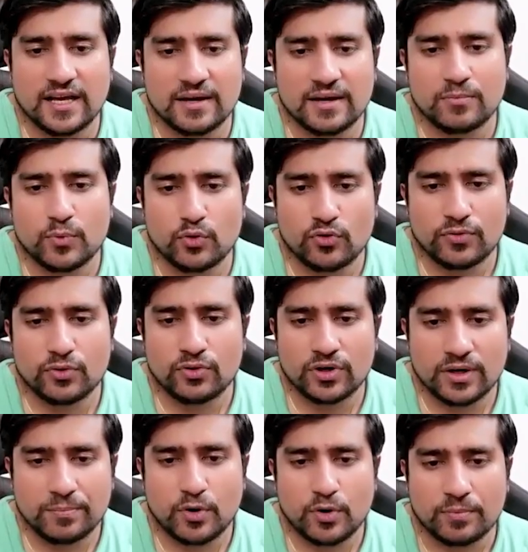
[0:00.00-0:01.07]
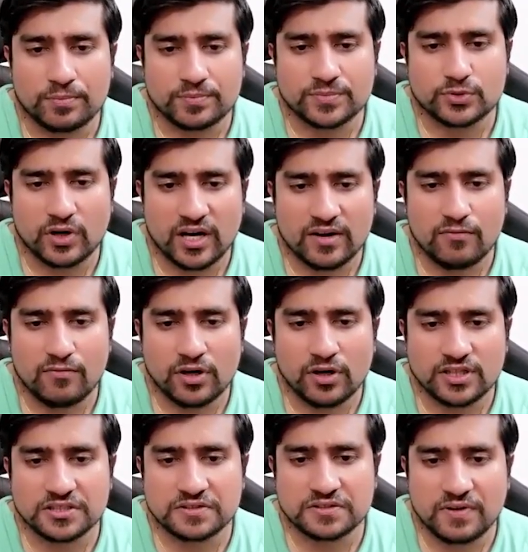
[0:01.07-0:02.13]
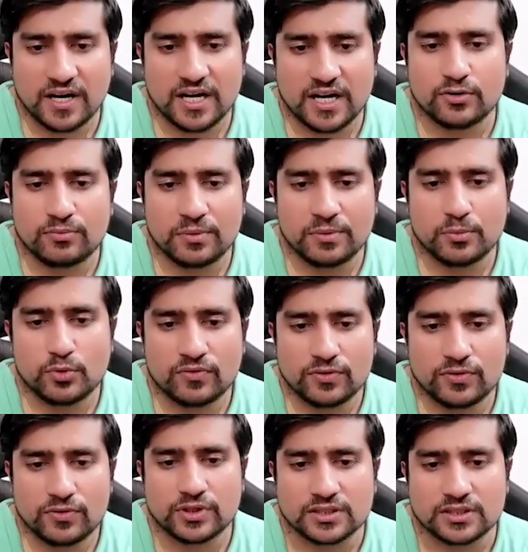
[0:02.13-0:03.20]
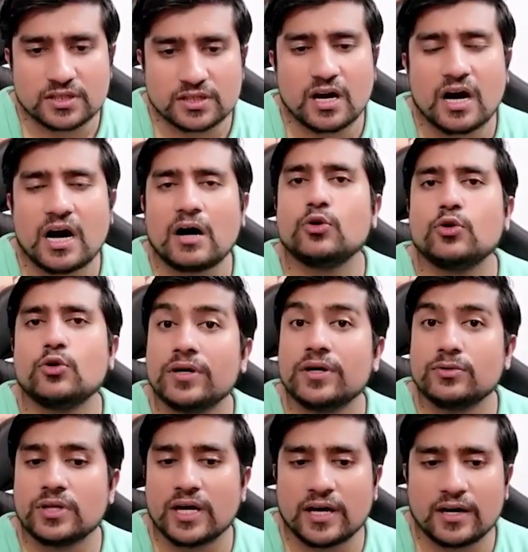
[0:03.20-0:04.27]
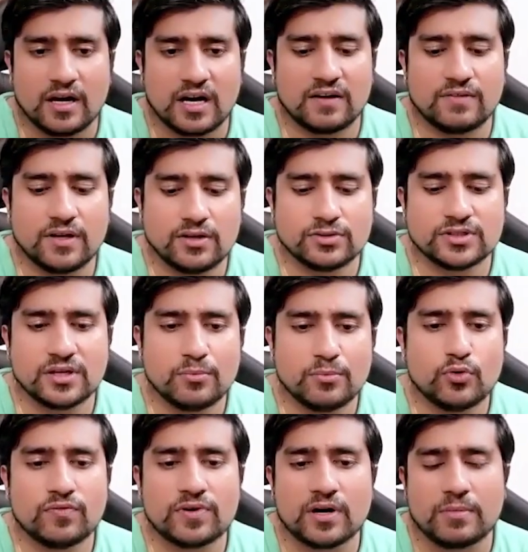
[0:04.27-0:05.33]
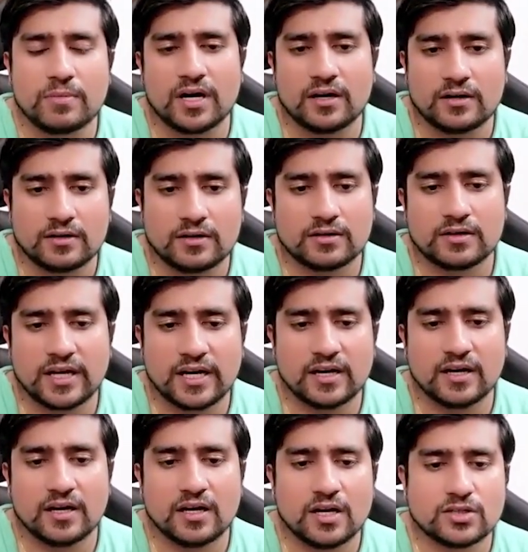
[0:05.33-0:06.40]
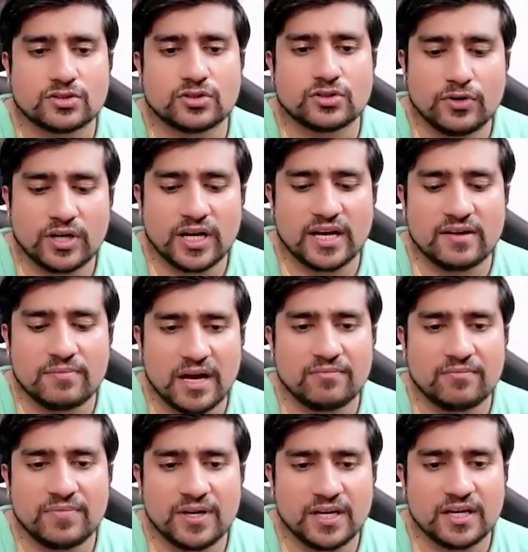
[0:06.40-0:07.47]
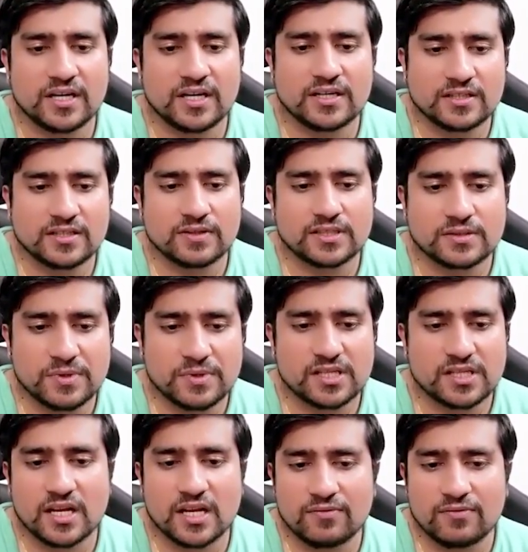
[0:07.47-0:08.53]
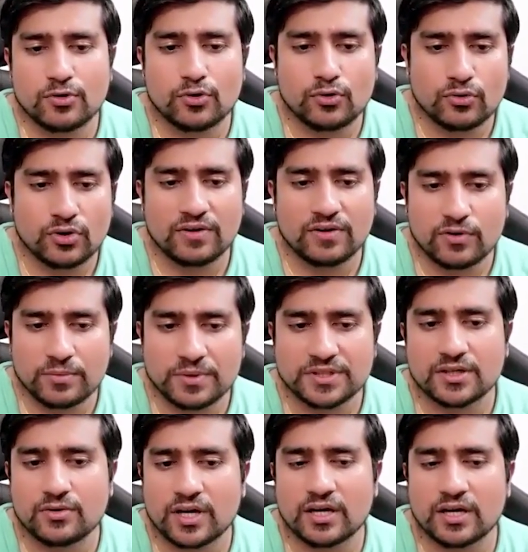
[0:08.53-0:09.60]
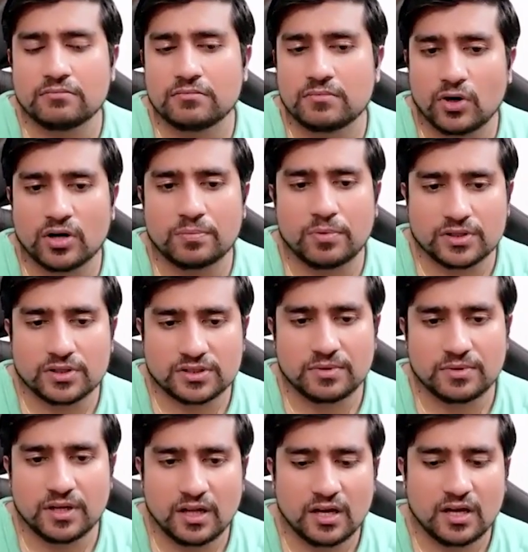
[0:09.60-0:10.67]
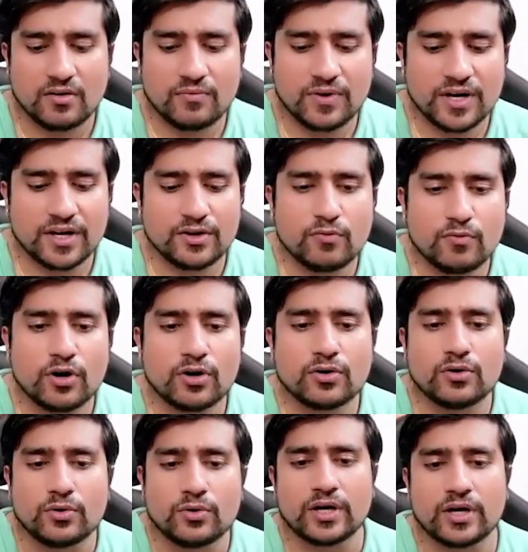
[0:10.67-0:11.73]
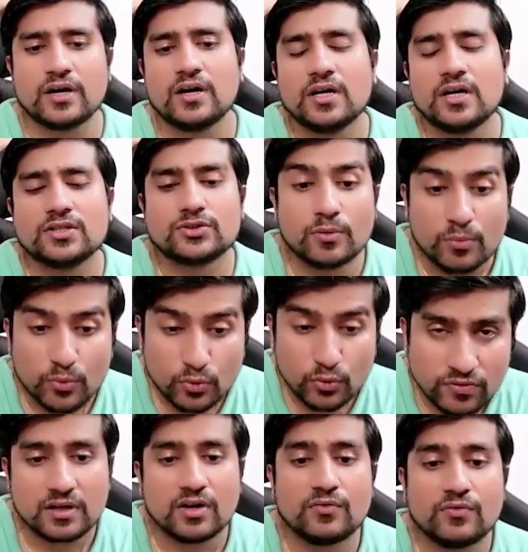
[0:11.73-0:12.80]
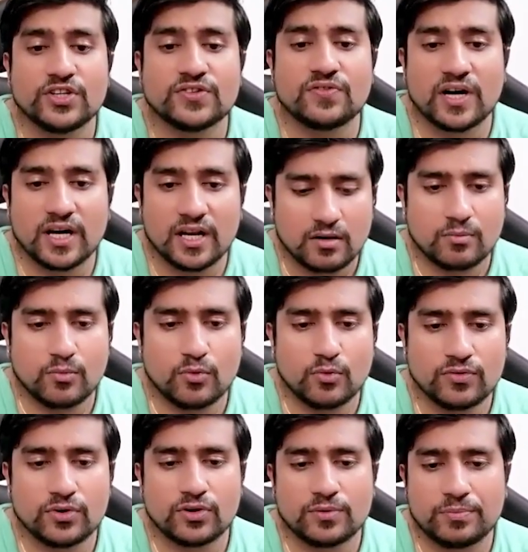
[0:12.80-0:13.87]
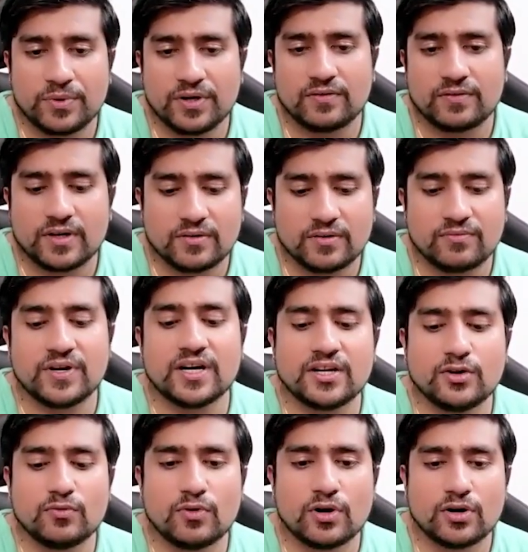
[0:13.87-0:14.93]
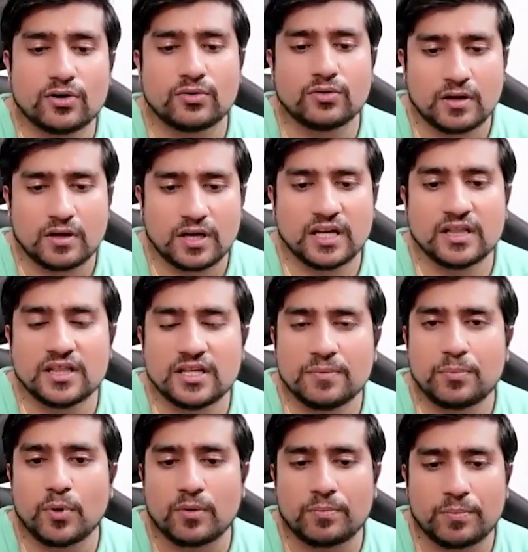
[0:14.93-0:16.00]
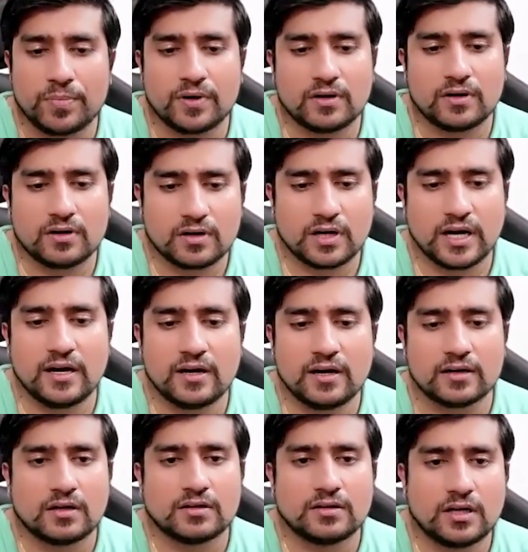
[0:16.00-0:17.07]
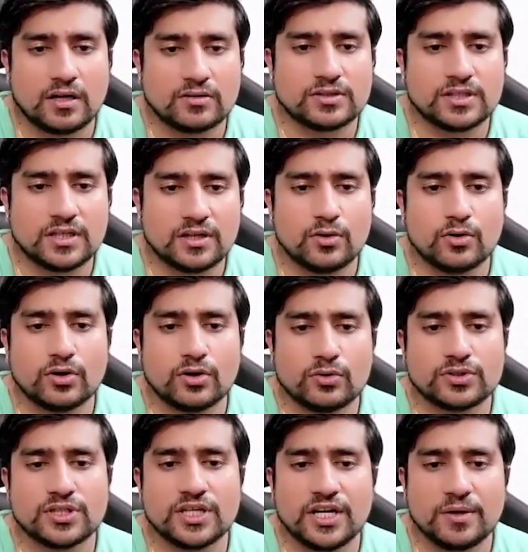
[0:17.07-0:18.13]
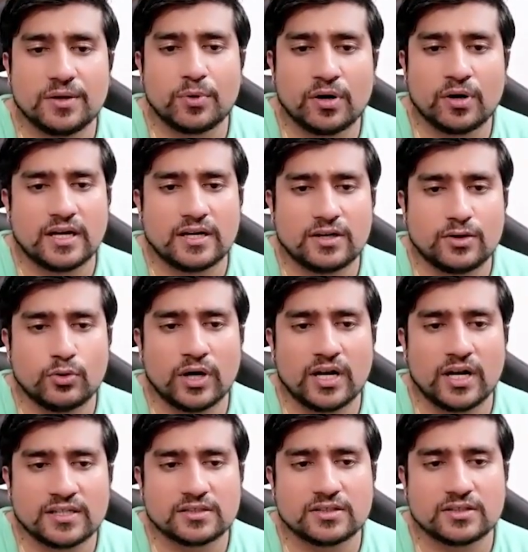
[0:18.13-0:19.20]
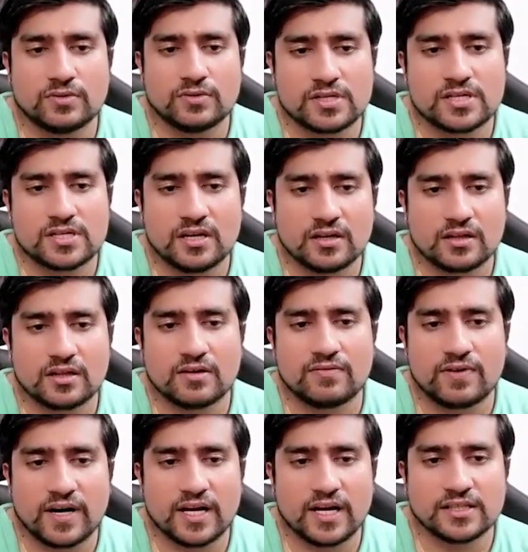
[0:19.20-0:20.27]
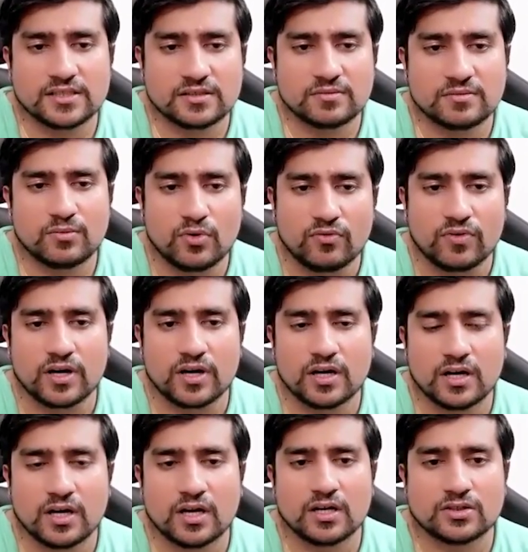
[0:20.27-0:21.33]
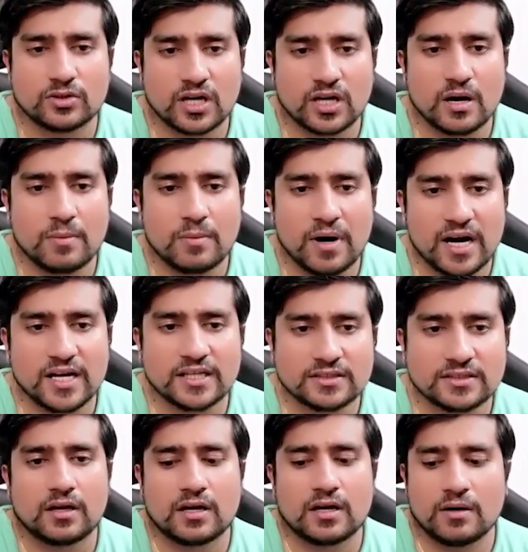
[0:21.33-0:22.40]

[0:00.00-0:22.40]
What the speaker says: name move to a pop. So I want this file to be moved to this. How do I do that? I will use a move command, right? So if you type mv, it is basically giving you information. Okay. Not possible. Where you want to do it? So move, which file? Move.pop. Where you want to do it? In the pop. Enter. Now see, go to cd pop, do ls, you will see the file is moved. So the command is